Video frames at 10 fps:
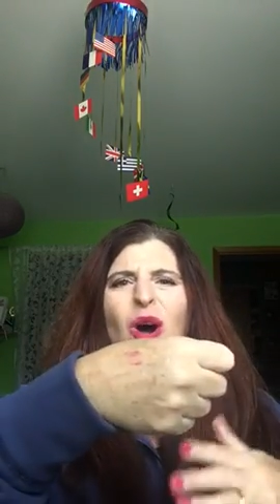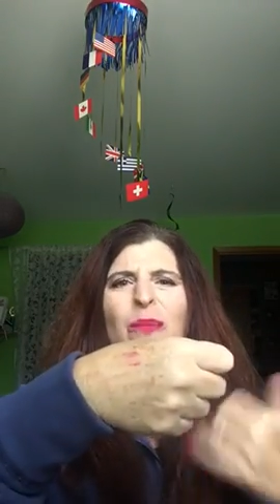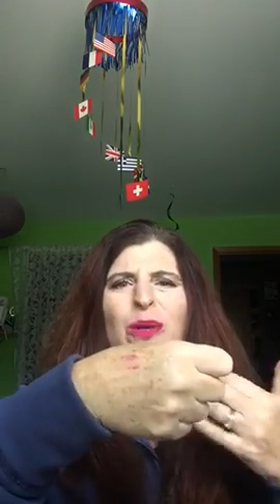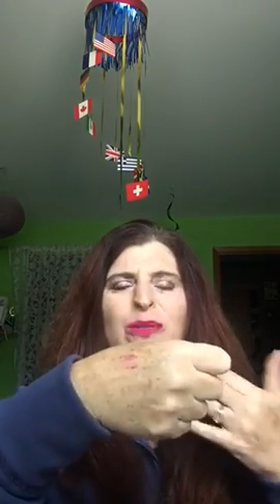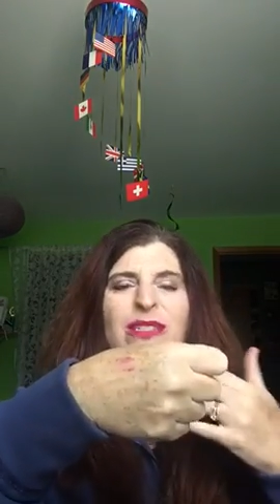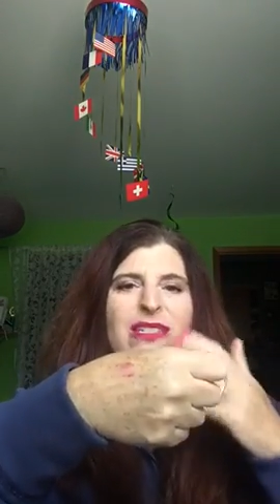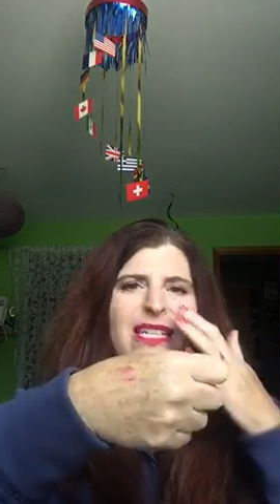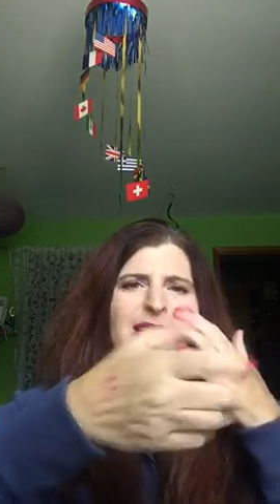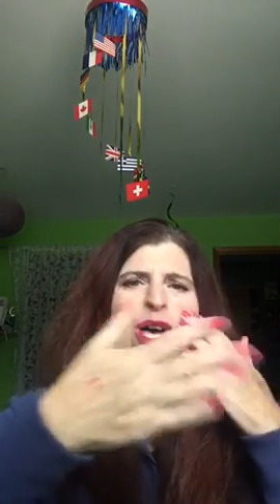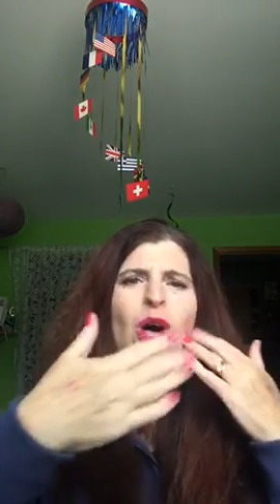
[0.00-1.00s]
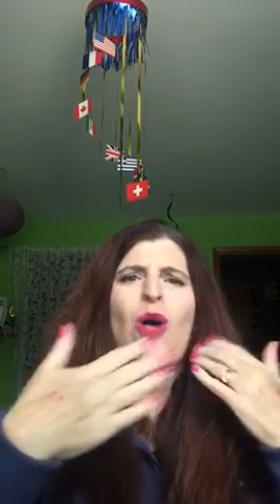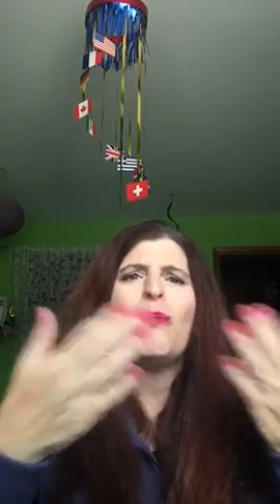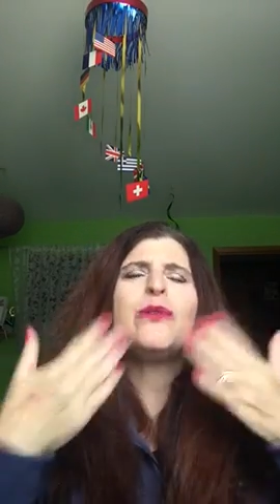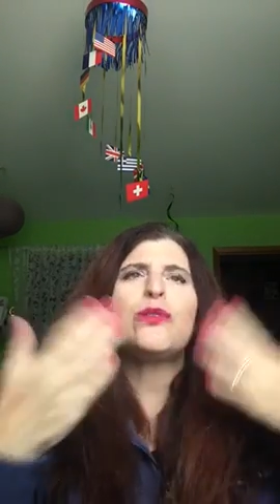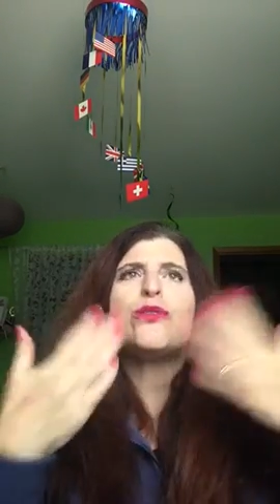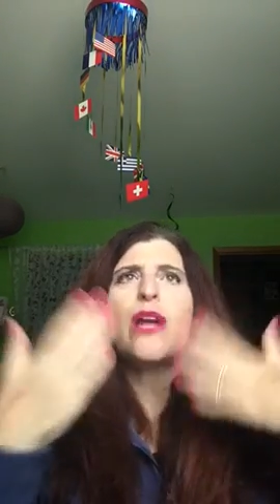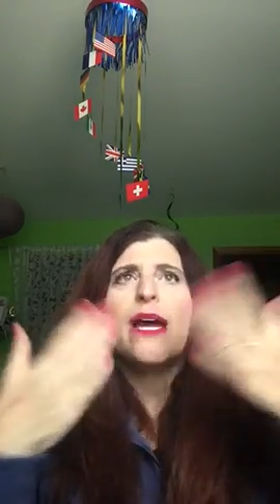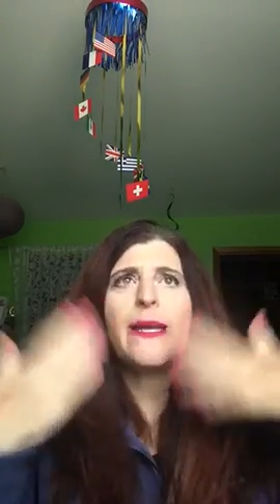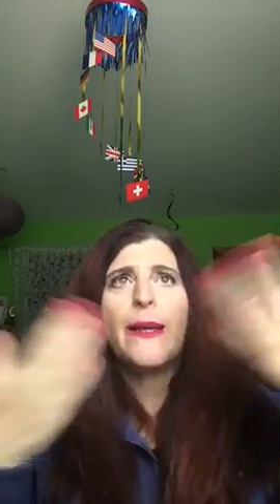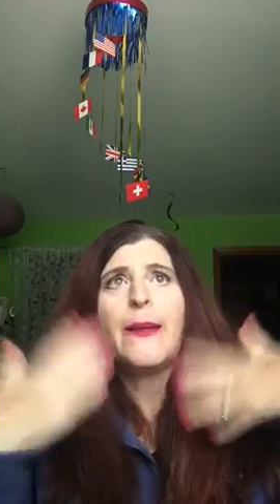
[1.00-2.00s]
Almost. It's almost
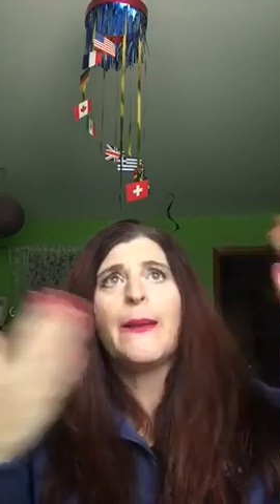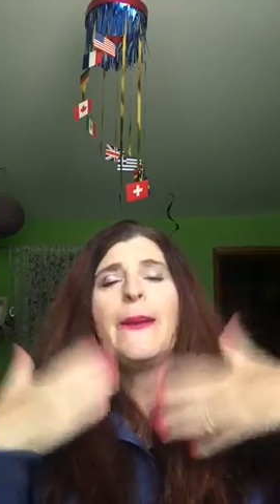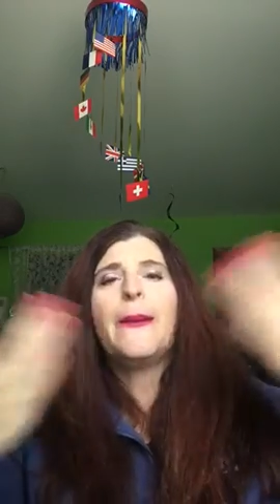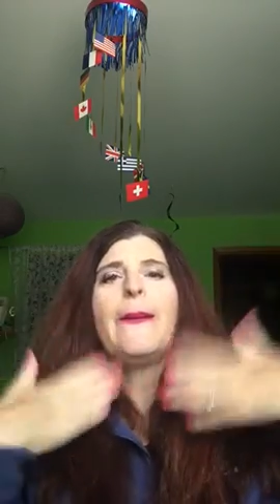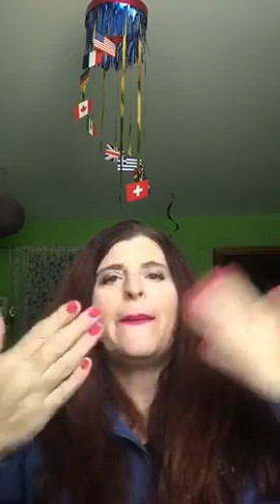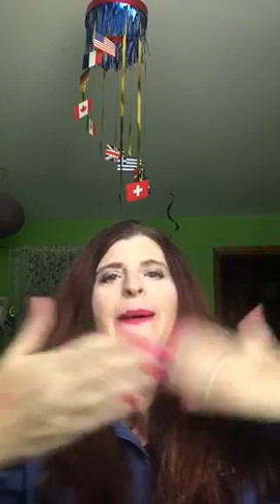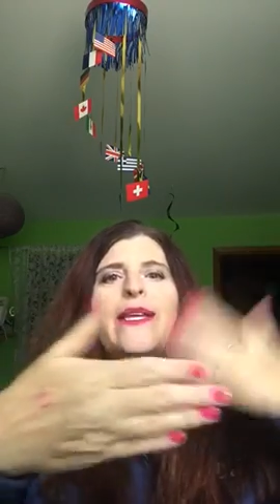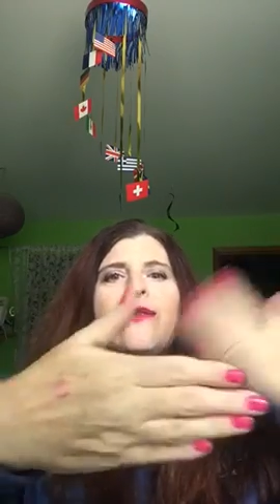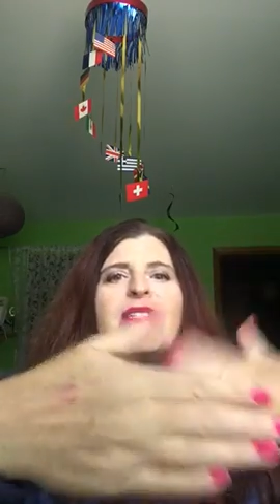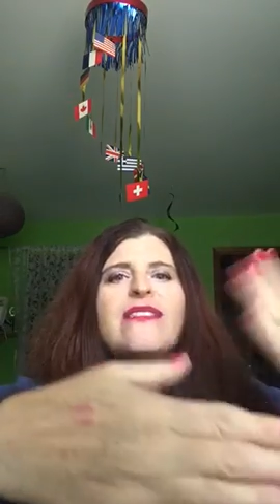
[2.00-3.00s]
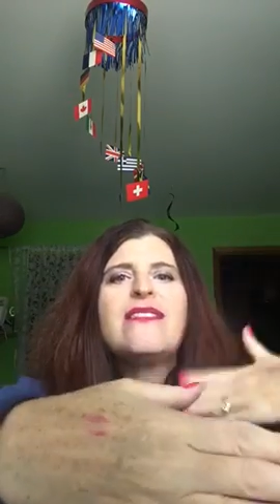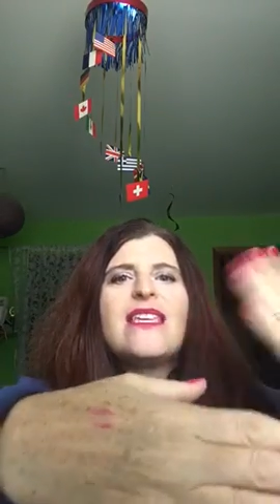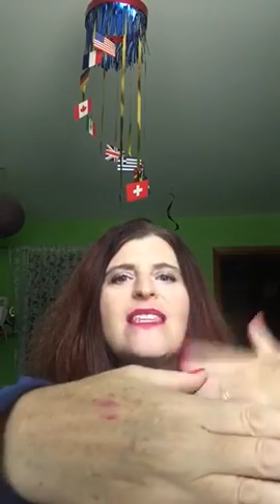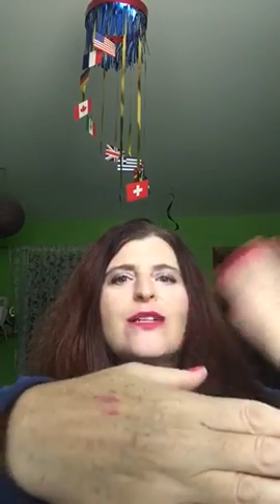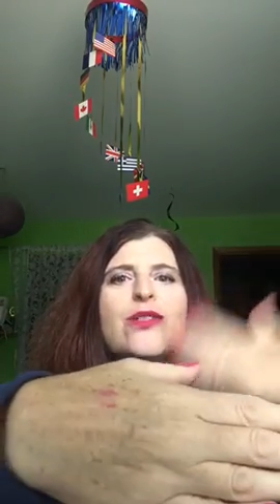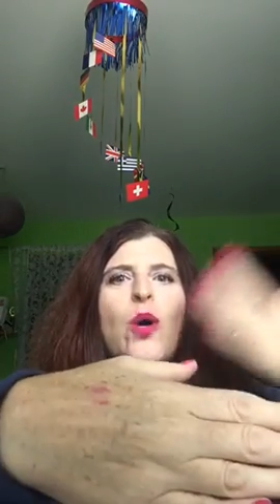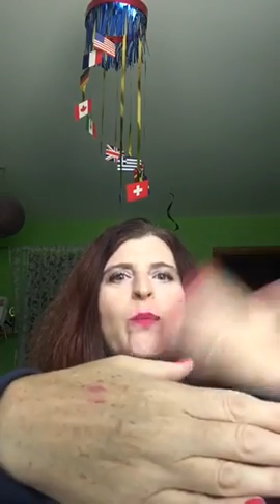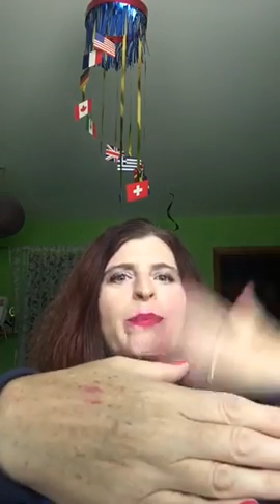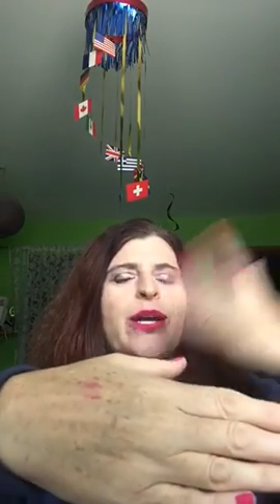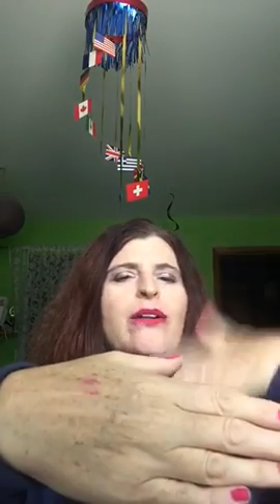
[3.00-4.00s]
dry. But you can see there's
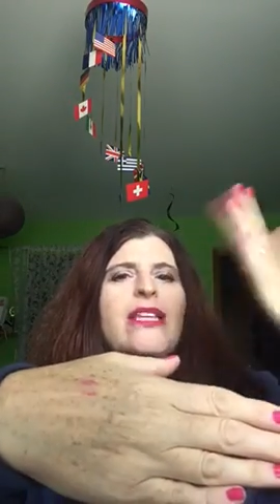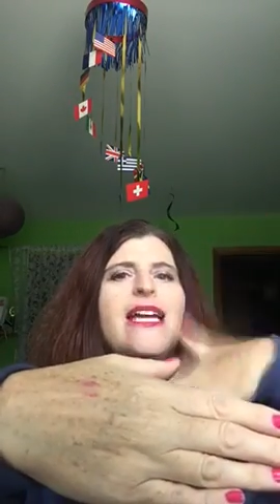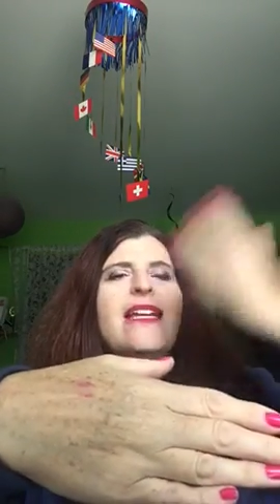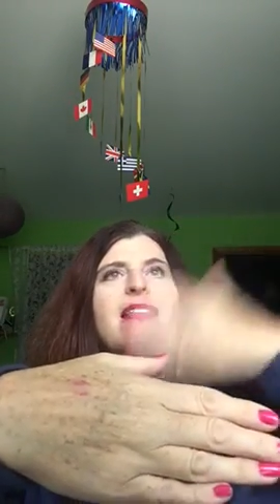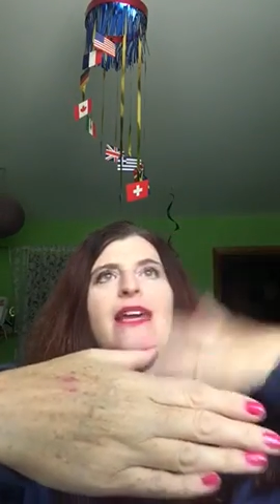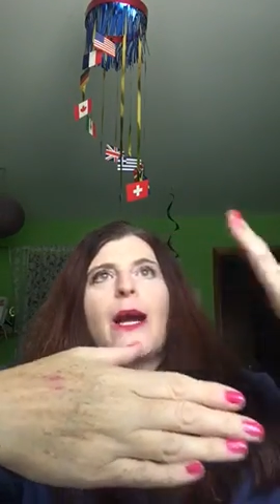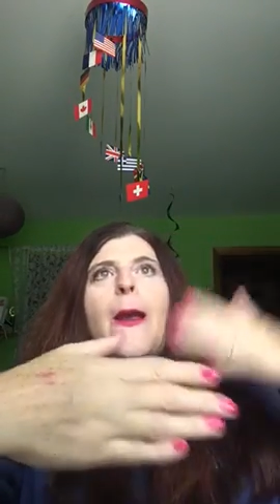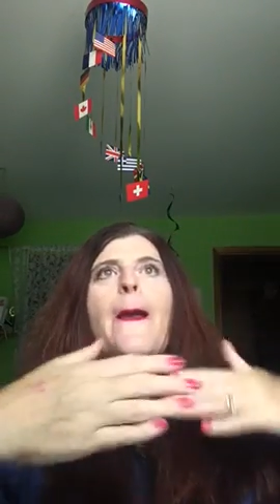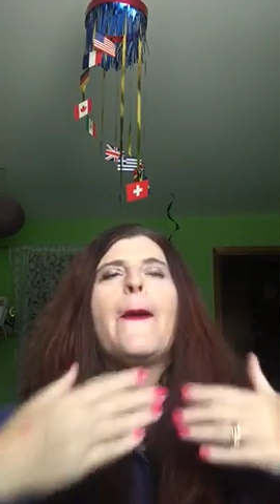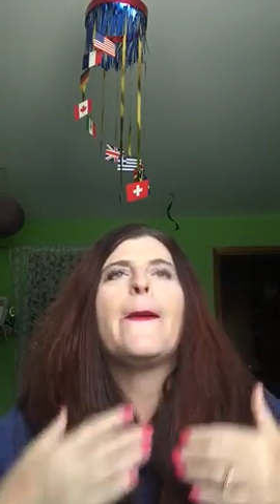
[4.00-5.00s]
barely any there.